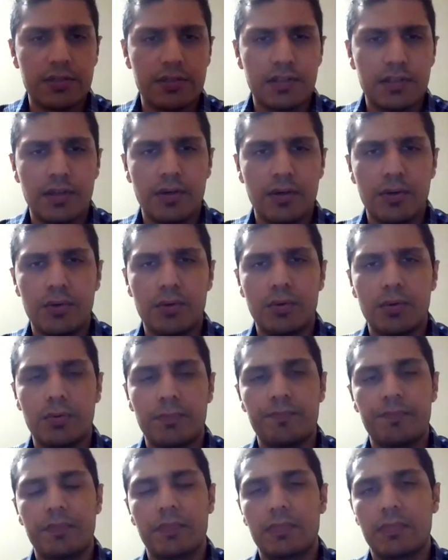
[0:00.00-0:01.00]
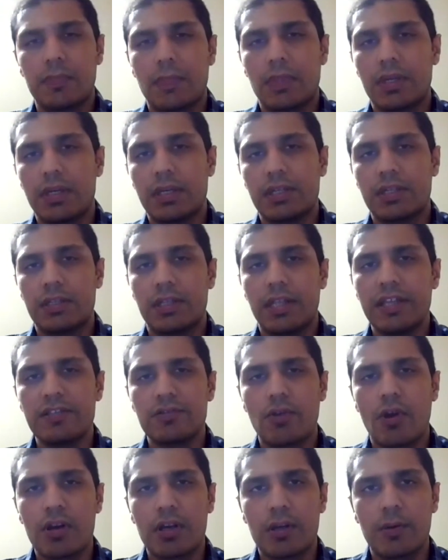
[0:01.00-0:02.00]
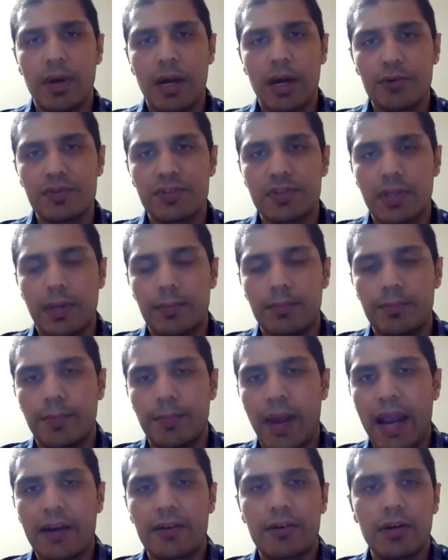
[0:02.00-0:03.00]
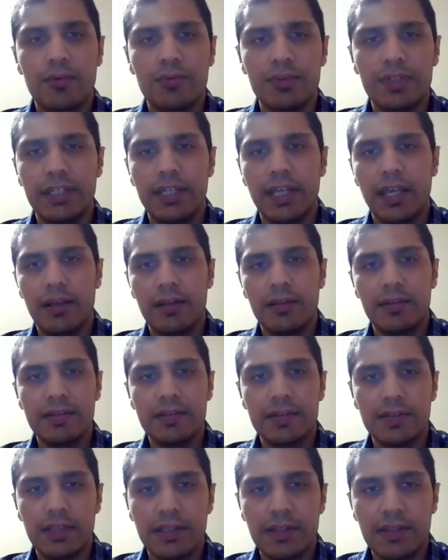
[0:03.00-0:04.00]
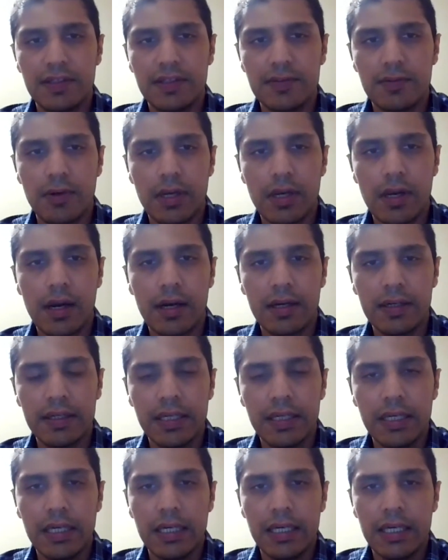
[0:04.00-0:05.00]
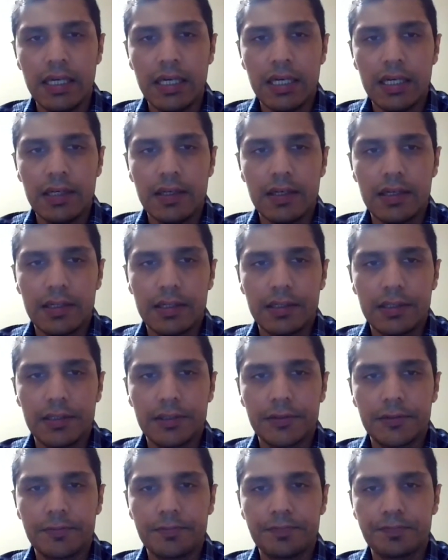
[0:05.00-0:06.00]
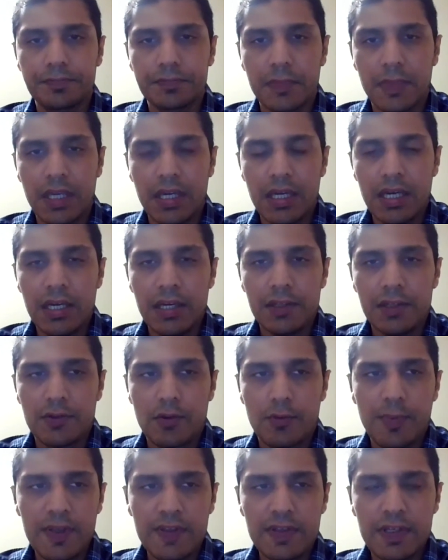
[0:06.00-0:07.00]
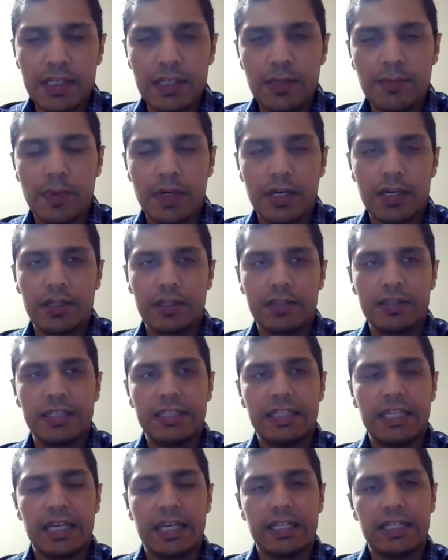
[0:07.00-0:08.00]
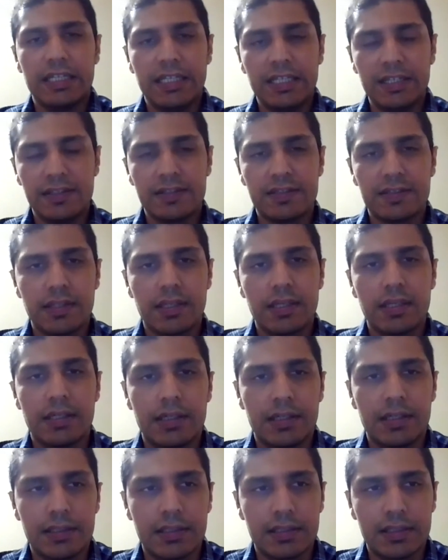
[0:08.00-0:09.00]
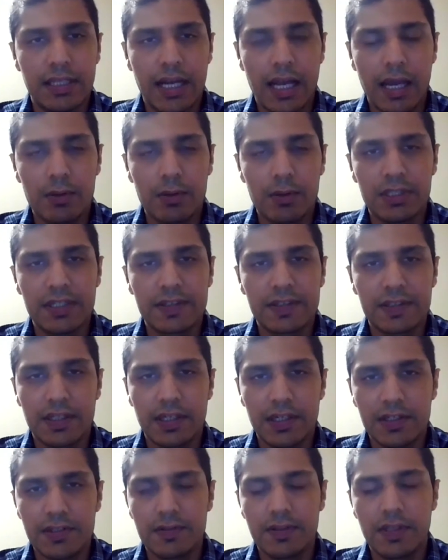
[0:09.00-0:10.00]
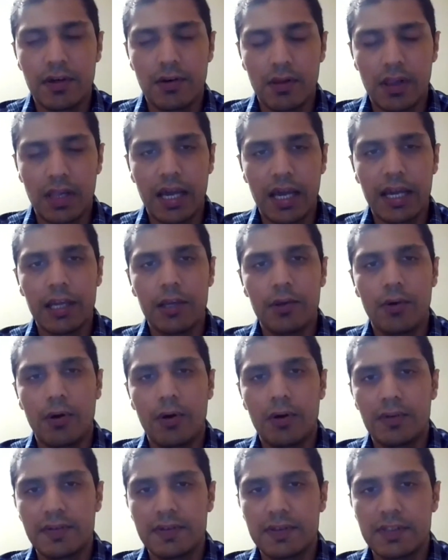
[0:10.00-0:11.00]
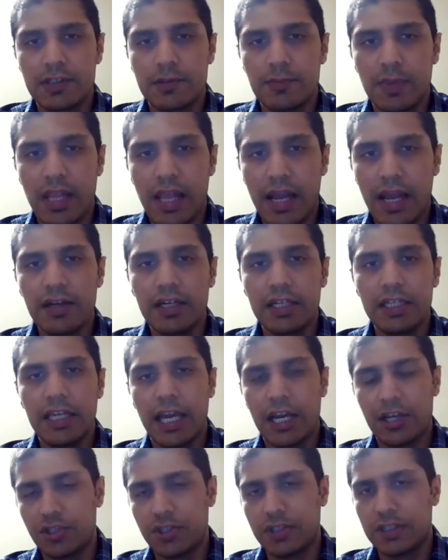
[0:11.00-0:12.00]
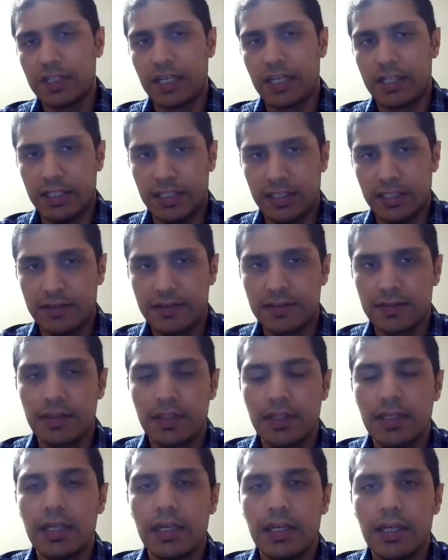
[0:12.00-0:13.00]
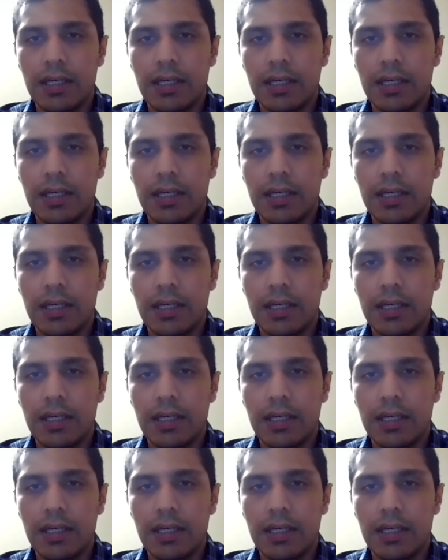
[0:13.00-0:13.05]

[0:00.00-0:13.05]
So let's talk about some background details in this regard. Um, so basically, the techniques that I will discuss, they rely on similarity hashing techniques.